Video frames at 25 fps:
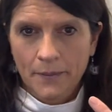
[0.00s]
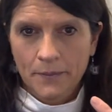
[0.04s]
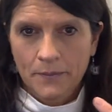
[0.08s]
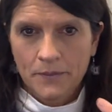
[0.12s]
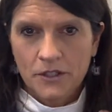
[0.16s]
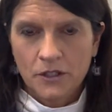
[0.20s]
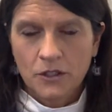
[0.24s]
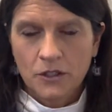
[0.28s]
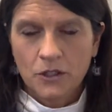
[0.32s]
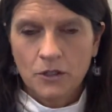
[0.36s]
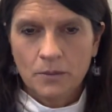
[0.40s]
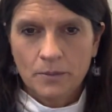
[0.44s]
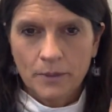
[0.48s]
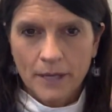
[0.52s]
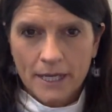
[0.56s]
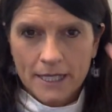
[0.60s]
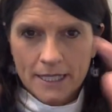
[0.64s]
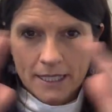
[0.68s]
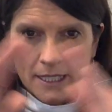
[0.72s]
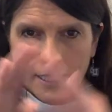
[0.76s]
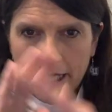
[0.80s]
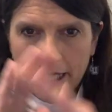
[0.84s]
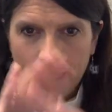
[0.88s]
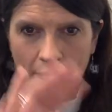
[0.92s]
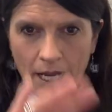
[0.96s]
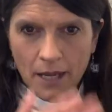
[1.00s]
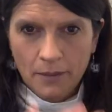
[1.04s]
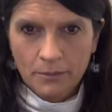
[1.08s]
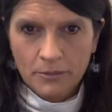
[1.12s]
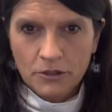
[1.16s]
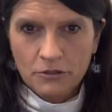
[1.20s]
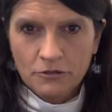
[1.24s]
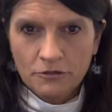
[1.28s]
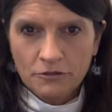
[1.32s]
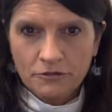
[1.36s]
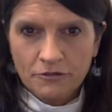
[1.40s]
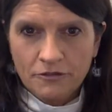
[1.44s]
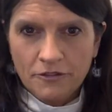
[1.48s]
So your brain's going to help
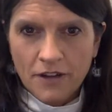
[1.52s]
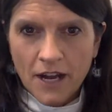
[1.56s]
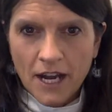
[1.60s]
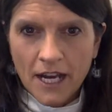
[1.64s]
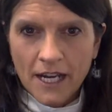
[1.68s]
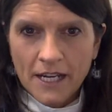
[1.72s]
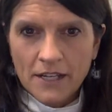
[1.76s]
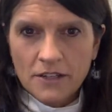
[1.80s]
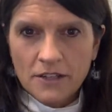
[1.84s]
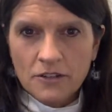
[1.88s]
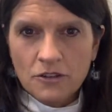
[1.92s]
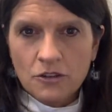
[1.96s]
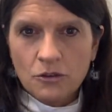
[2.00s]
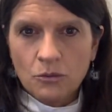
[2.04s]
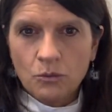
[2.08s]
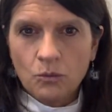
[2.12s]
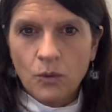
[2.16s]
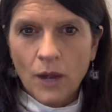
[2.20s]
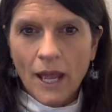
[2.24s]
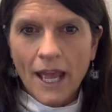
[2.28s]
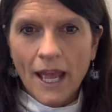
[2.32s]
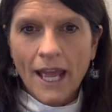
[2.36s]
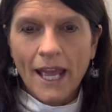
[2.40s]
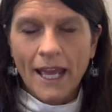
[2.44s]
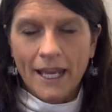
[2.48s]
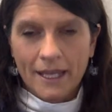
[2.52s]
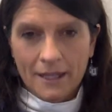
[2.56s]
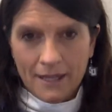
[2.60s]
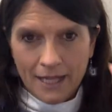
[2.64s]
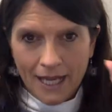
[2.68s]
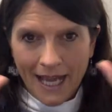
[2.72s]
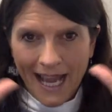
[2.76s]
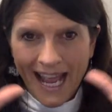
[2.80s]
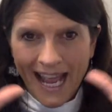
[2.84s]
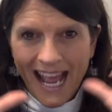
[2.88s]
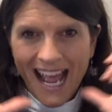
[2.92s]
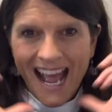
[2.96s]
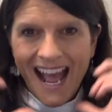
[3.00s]
you find the way, the
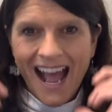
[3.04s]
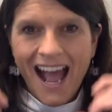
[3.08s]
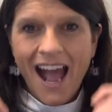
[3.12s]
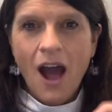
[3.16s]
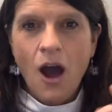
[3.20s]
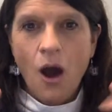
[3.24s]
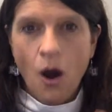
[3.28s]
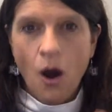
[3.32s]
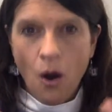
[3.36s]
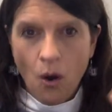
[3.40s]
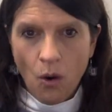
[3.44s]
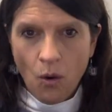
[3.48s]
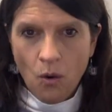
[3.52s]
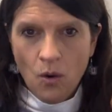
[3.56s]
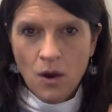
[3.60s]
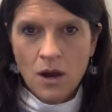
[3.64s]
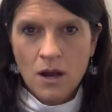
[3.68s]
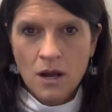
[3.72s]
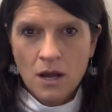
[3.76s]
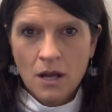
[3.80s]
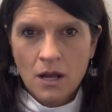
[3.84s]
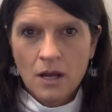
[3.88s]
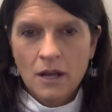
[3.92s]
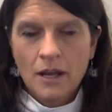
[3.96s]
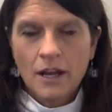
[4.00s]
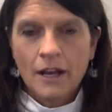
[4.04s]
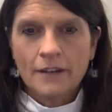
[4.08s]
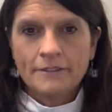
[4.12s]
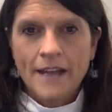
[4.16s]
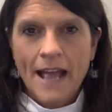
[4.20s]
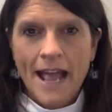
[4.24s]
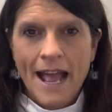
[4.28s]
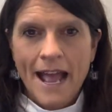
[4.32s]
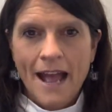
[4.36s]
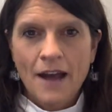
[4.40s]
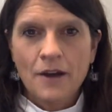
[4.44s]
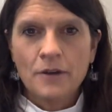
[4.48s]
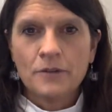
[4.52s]
how, of
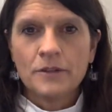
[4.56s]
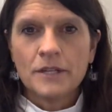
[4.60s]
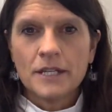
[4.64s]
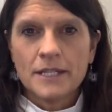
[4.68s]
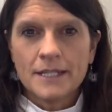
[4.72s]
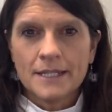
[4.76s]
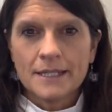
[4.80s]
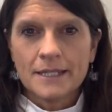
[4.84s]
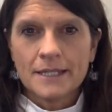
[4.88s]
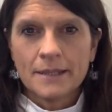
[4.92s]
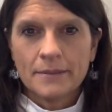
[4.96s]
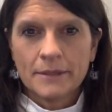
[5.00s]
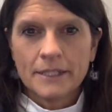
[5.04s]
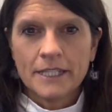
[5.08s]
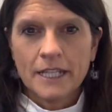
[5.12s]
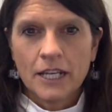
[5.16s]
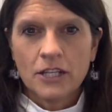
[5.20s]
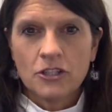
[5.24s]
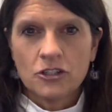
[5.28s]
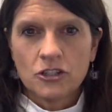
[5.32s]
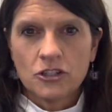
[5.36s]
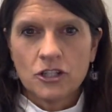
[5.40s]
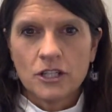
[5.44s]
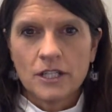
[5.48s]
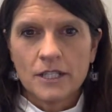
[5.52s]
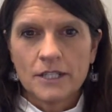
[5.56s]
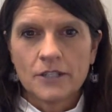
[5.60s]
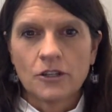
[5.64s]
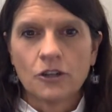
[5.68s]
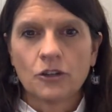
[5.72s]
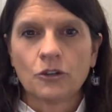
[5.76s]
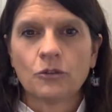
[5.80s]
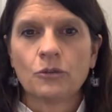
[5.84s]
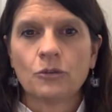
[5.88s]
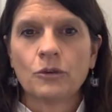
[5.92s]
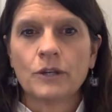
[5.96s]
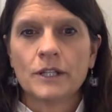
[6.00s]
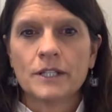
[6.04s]
how these limitations are
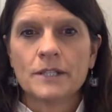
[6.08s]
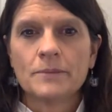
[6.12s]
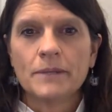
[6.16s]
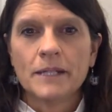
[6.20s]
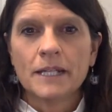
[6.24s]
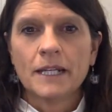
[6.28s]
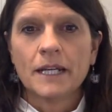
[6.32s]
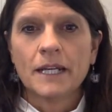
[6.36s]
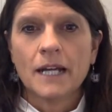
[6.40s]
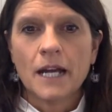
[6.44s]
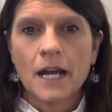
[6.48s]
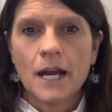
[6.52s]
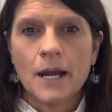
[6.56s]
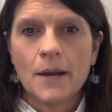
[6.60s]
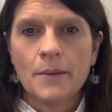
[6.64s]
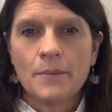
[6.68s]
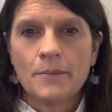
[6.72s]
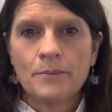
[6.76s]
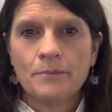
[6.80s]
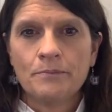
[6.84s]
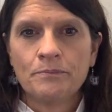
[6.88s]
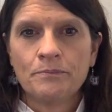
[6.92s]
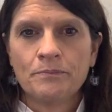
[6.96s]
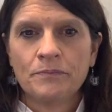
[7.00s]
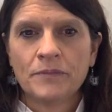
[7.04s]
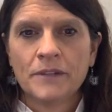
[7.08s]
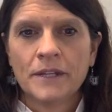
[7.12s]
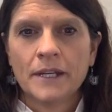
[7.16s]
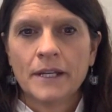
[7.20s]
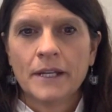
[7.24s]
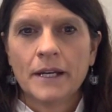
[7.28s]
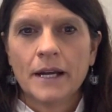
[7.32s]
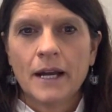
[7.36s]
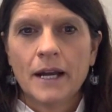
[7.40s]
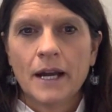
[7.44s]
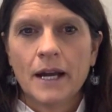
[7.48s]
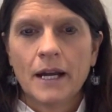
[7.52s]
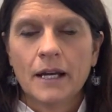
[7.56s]
going to become,
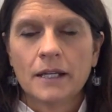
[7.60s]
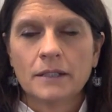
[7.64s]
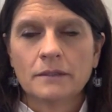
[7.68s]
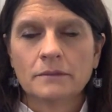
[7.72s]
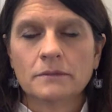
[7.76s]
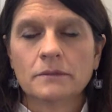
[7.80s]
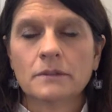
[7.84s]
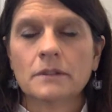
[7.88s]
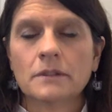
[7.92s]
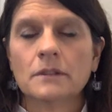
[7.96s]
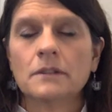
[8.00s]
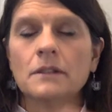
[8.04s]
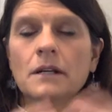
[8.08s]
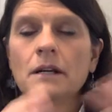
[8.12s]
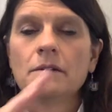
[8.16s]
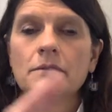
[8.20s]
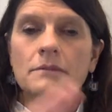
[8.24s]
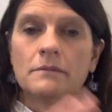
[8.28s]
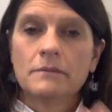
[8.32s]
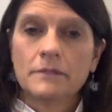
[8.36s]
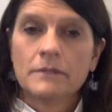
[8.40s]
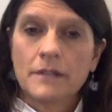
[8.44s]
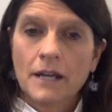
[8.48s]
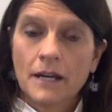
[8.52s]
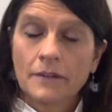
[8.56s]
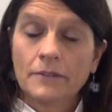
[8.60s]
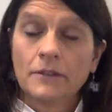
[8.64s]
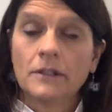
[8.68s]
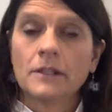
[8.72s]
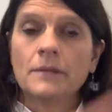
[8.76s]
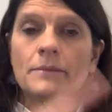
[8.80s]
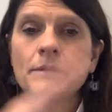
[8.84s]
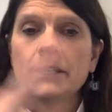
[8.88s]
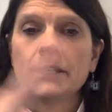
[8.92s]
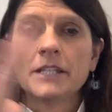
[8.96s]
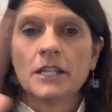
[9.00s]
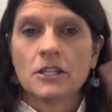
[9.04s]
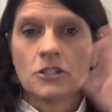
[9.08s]
uh, not the
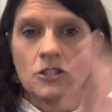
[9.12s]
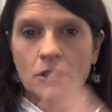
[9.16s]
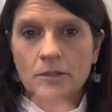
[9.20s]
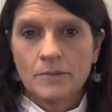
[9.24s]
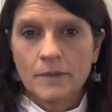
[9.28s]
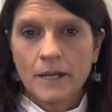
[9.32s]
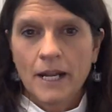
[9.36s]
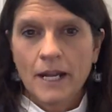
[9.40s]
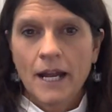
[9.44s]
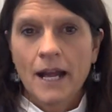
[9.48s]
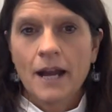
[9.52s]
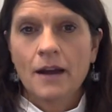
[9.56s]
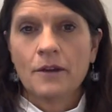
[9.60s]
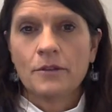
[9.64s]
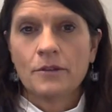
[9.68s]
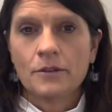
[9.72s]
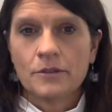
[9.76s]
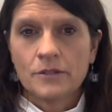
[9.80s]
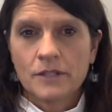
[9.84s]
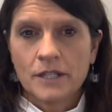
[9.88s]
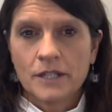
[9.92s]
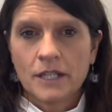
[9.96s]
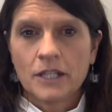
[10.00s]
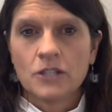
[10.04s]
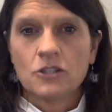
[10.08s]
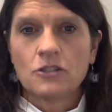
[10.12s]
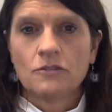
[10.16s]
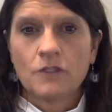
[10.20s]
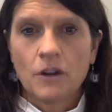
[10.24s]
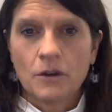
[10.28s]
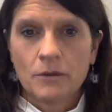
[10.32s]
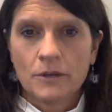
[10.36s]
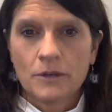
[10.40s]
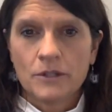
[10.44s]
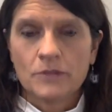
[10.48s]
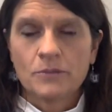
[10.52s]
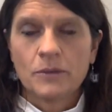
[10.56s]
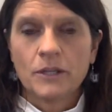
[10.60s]
limitations, but how those things you've
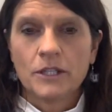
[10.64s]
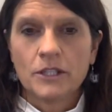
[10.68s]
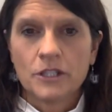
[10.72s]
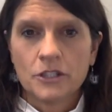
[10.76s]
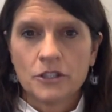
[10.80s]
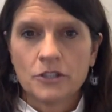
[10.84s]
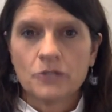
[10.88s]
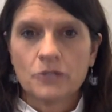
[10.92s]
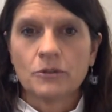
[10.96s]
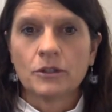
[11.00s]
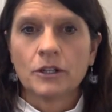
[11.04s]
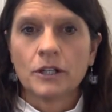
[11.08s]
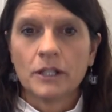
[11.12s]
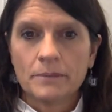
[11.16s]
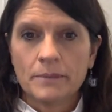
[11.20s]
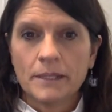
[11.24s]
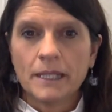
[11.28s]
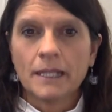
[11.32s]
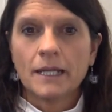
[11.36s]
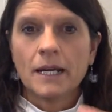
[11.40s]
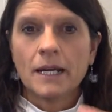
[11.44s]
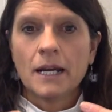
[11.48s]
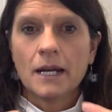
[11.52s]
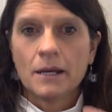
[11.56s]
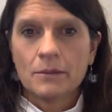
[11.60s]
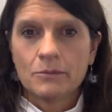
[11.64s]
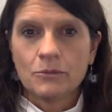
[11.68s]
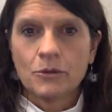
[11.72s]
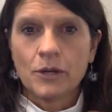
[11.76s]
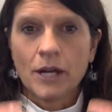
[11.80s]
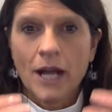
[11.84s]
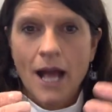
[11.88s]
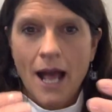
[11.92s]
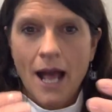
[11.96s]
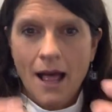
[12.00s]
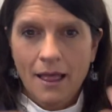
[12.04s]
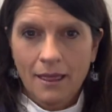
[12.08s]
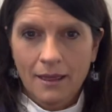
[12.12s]
always wanted to do are going to become
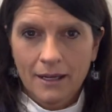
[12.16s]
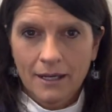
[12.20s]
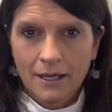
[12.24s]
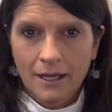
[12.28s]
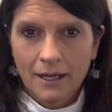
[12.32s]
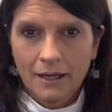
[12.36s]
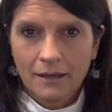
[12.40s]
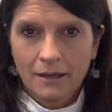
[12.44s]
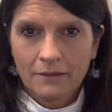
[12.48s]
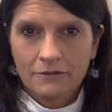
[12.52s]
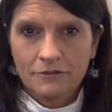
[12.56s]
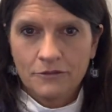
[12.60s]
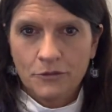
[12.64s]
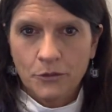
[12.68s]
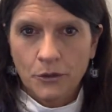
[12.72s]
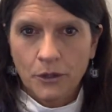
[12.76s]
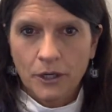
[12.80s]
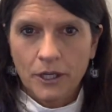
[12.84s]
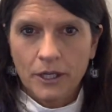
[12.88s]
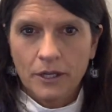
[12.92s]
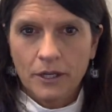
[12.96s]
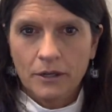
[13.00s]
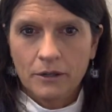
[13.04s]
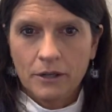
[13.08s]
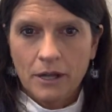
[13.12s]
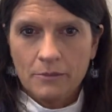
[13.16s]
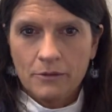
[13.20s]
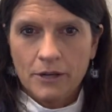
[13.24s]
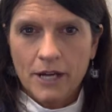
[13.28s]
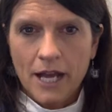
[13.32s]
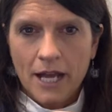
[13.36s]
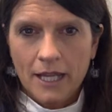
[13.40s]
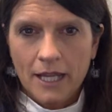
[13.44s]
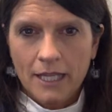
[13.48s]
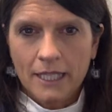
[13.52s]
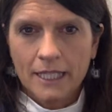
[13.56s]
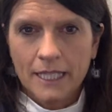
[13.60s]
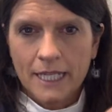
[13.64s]
reality. For you, come
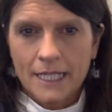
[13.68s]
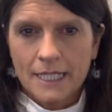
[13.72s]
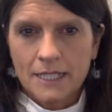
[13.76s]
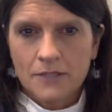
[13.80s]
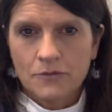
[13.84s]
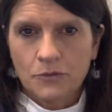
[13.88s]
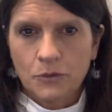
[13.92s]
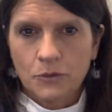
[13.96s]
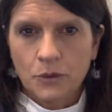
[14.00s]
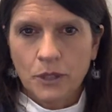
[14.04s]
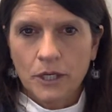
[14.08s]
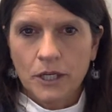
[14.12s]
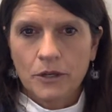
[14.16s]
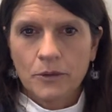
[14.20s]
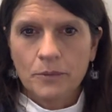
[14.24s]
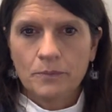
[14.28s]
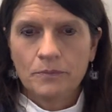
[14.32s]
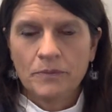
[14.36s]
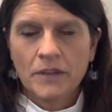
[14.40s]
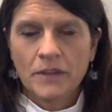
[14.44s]
realities for you.